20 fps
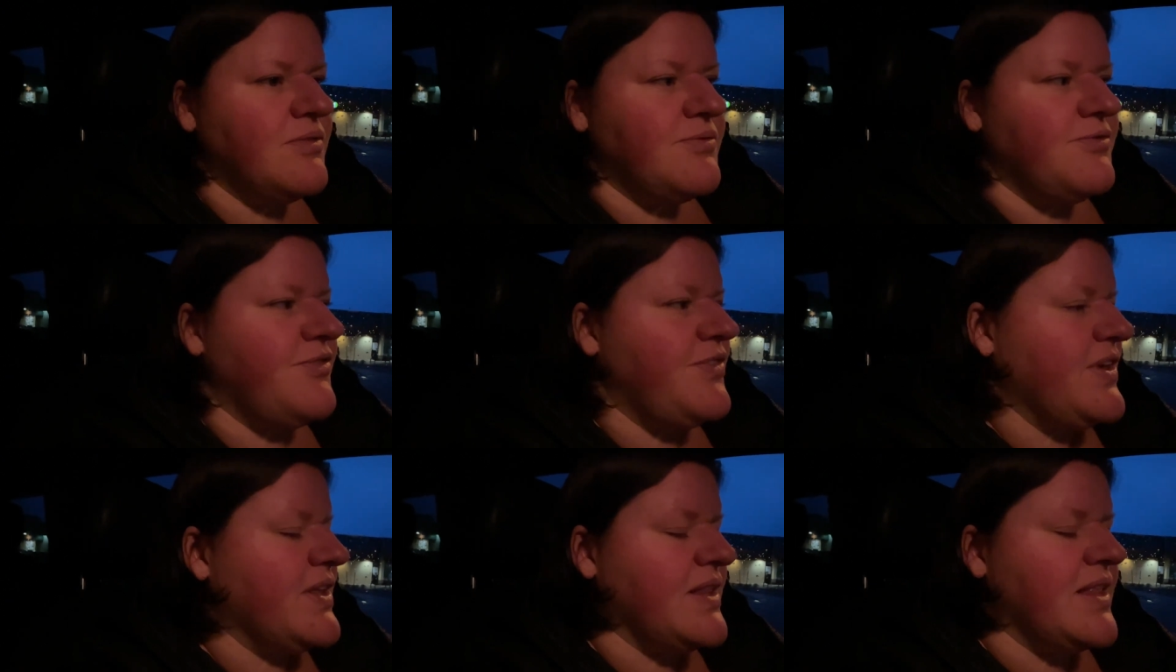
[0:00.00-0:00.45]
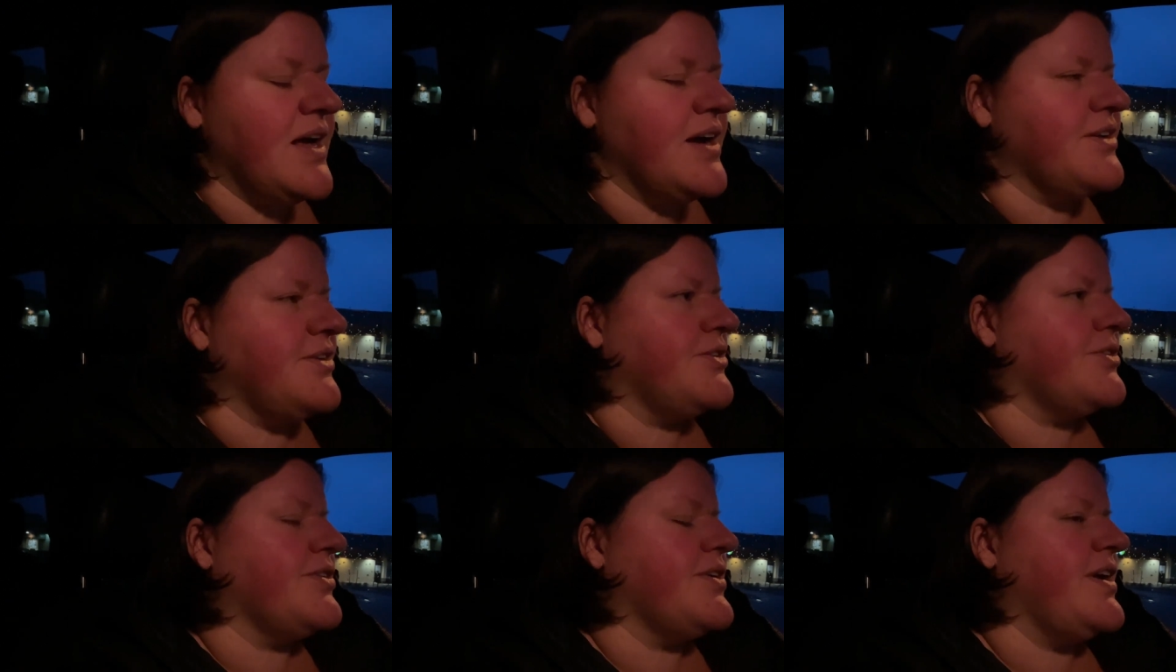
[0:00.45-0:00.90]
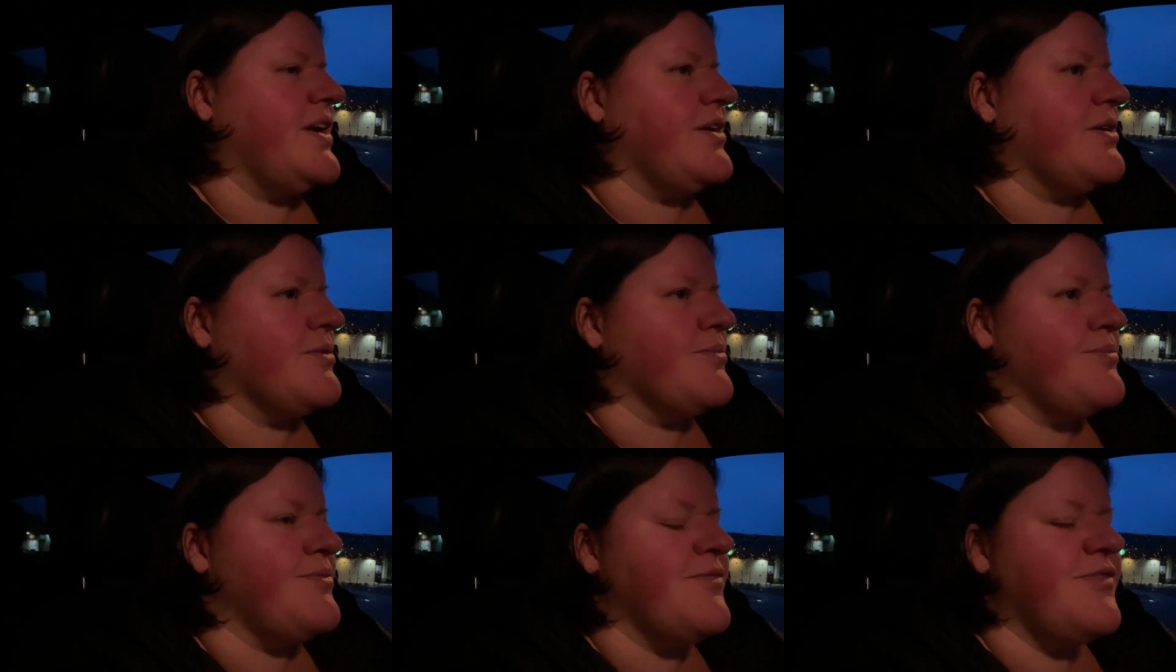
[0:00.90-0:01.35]
feel hungry
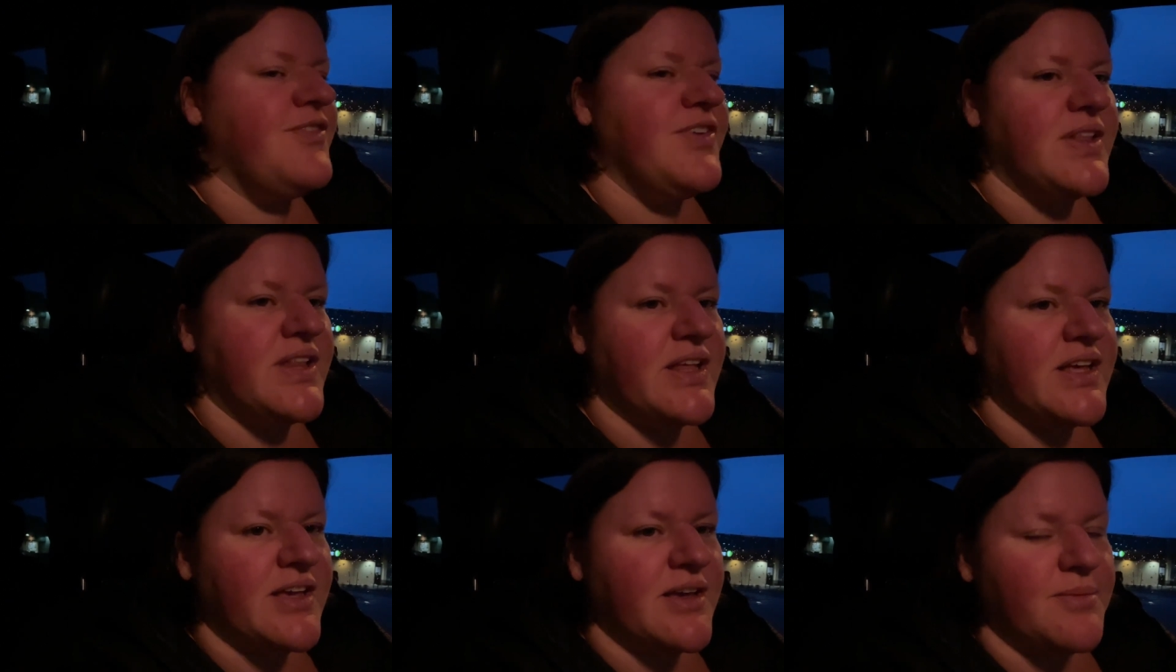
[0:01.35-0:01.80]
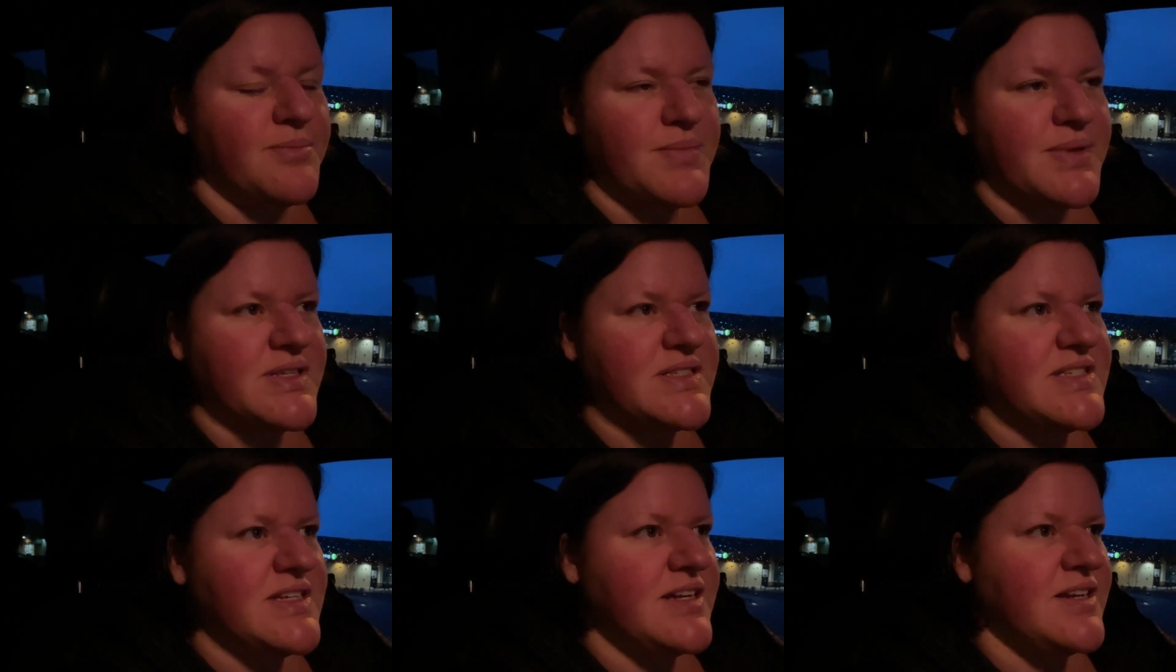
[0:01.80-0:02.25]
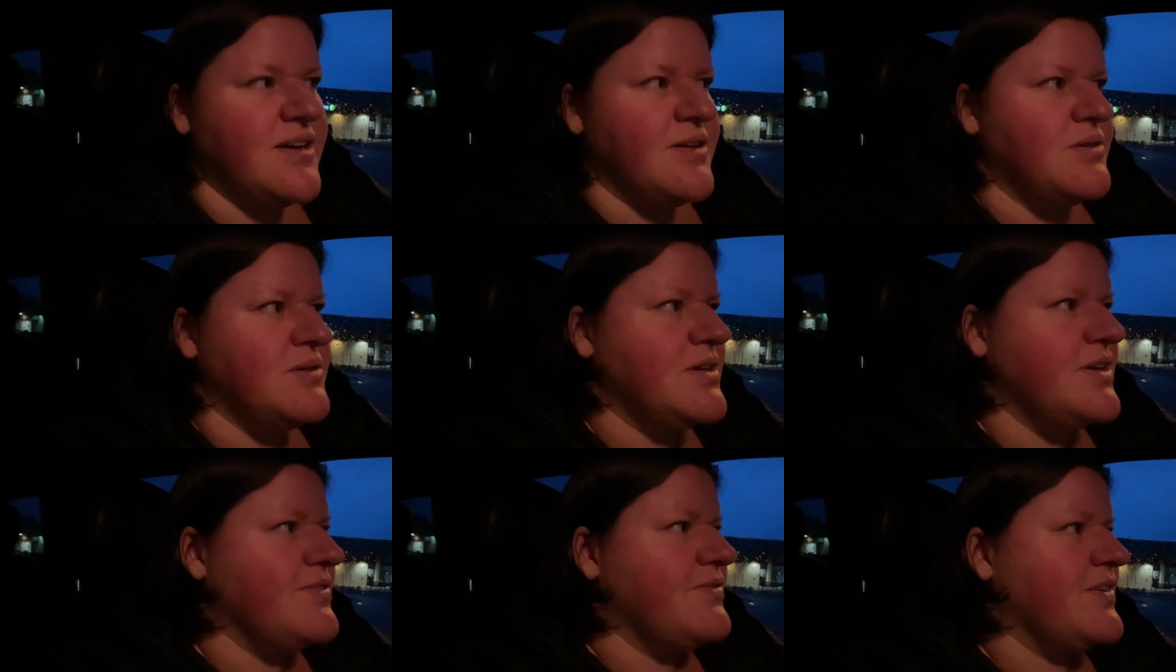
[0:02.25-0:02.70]
or feel like I'm missing
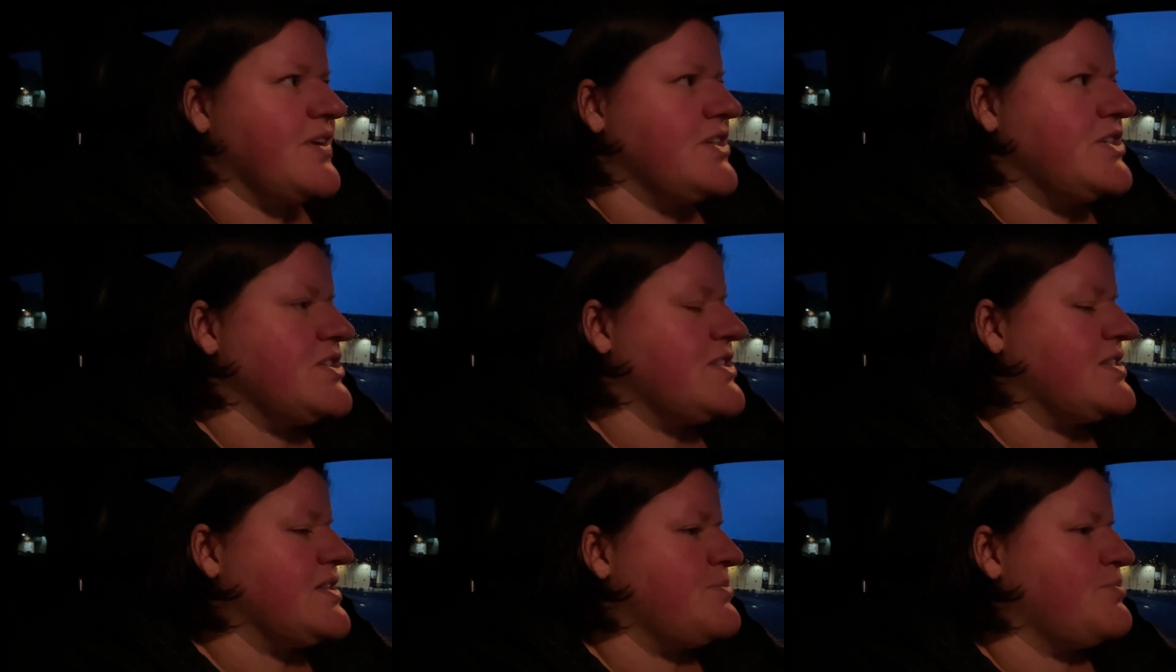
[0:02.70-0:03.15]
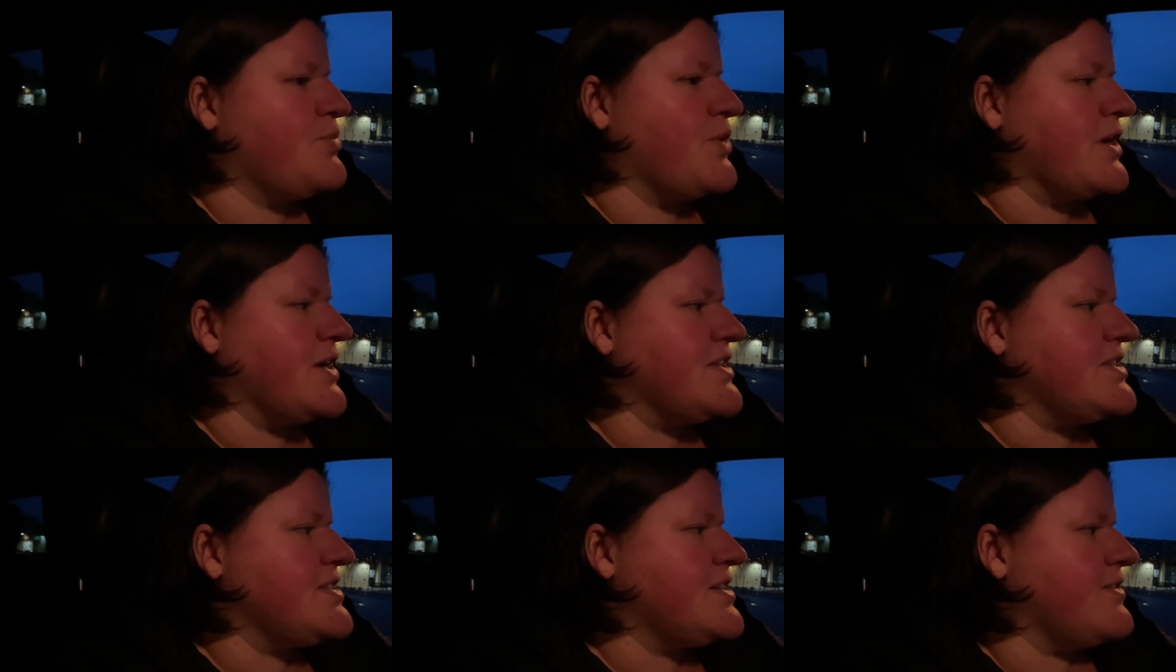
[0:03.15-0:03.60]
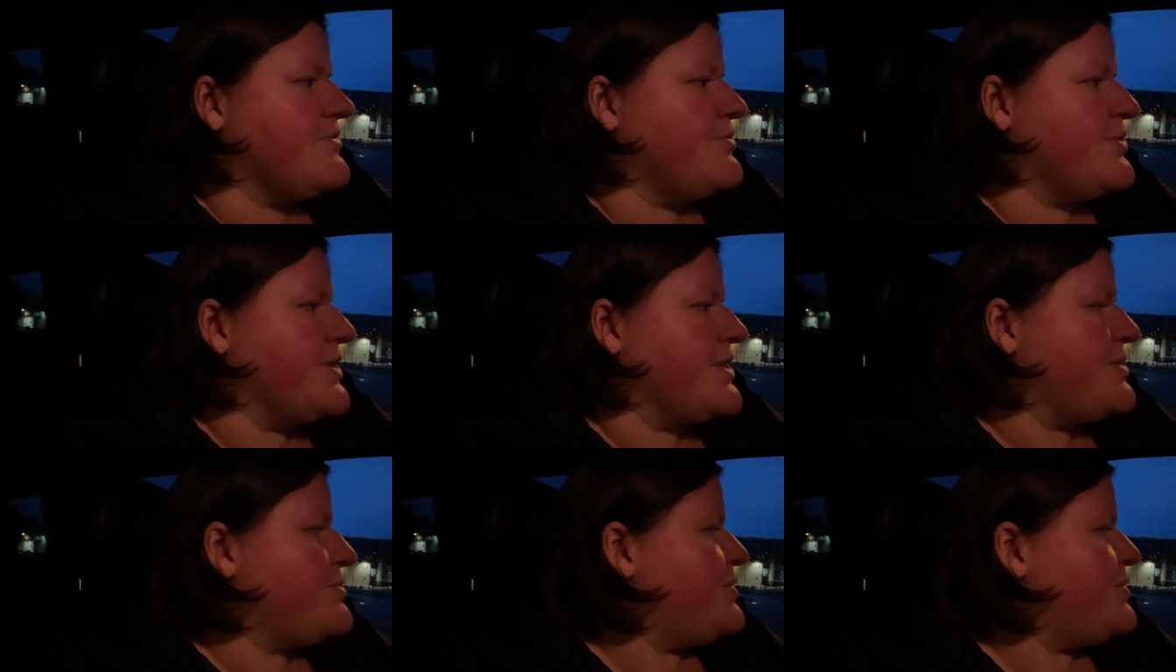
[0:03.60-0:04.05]
out if I just bring stuff with